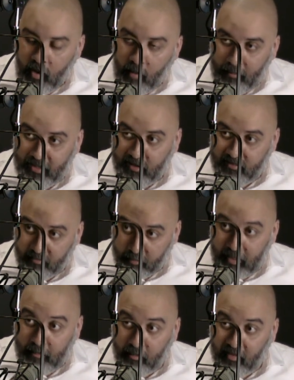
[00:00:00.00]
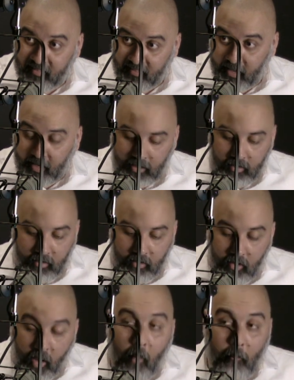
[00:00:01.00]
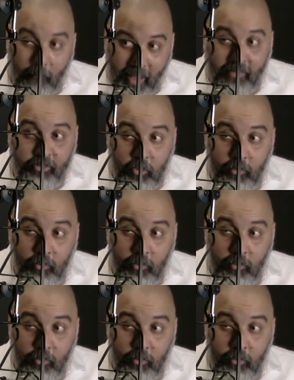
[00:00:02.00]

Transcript: Because if people say, Matthew